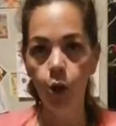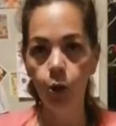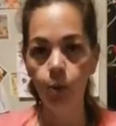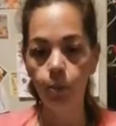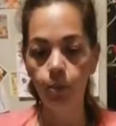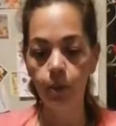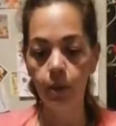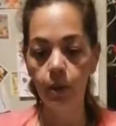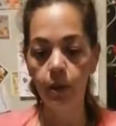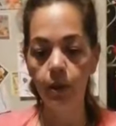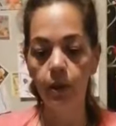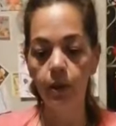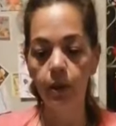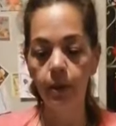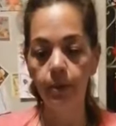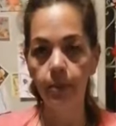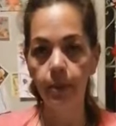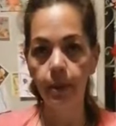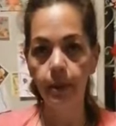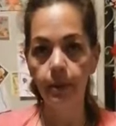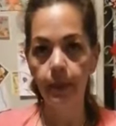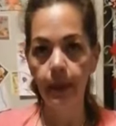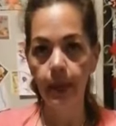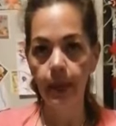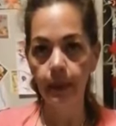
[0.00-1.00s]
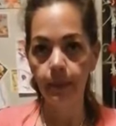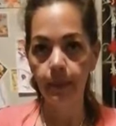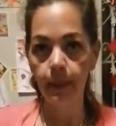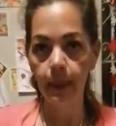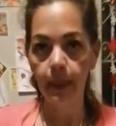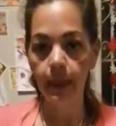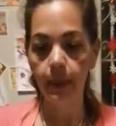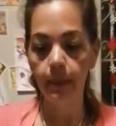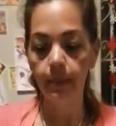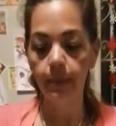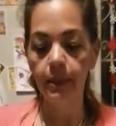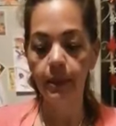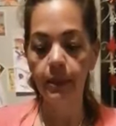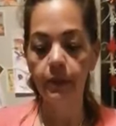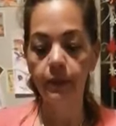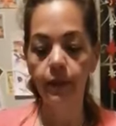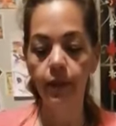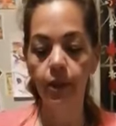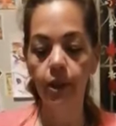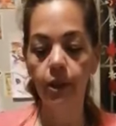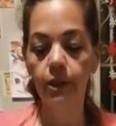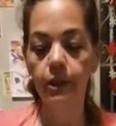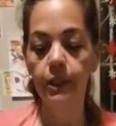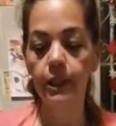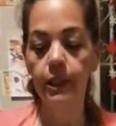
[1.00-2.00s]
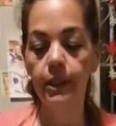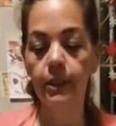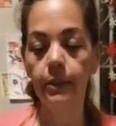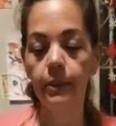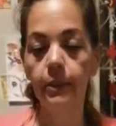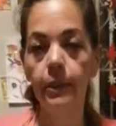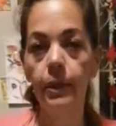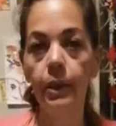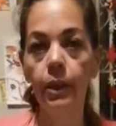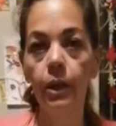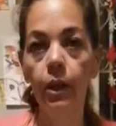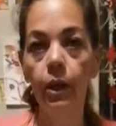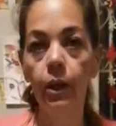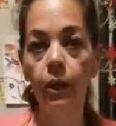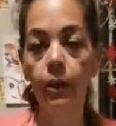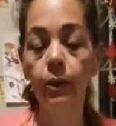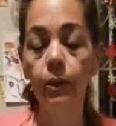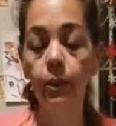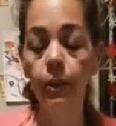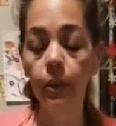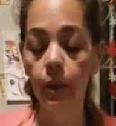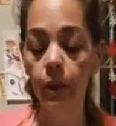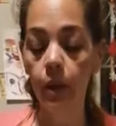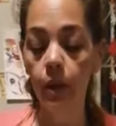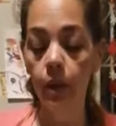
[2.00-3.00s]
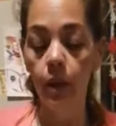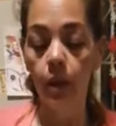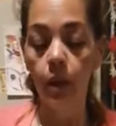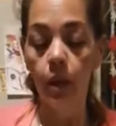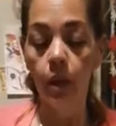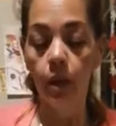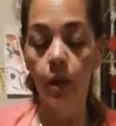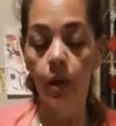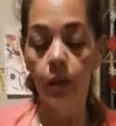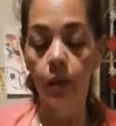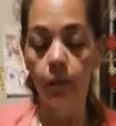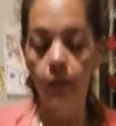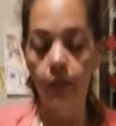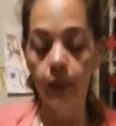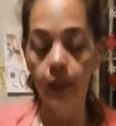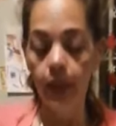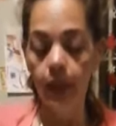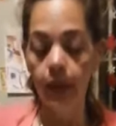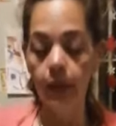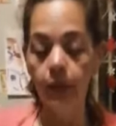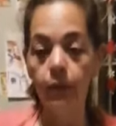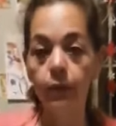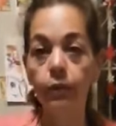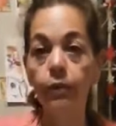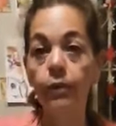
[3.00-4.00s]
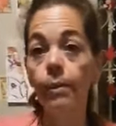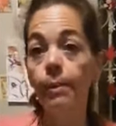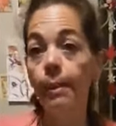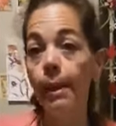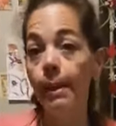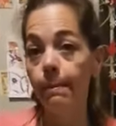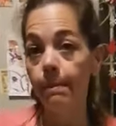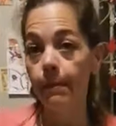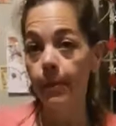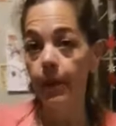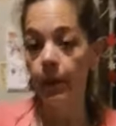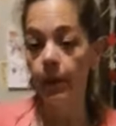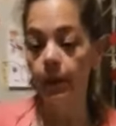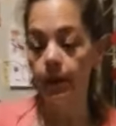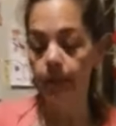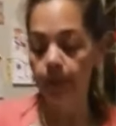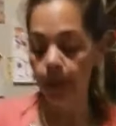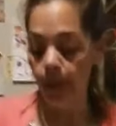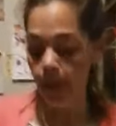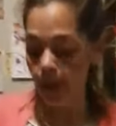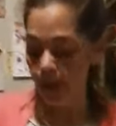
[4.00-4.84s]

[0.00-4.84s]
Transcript: opened up the paper clip as far as it will go. Now remember,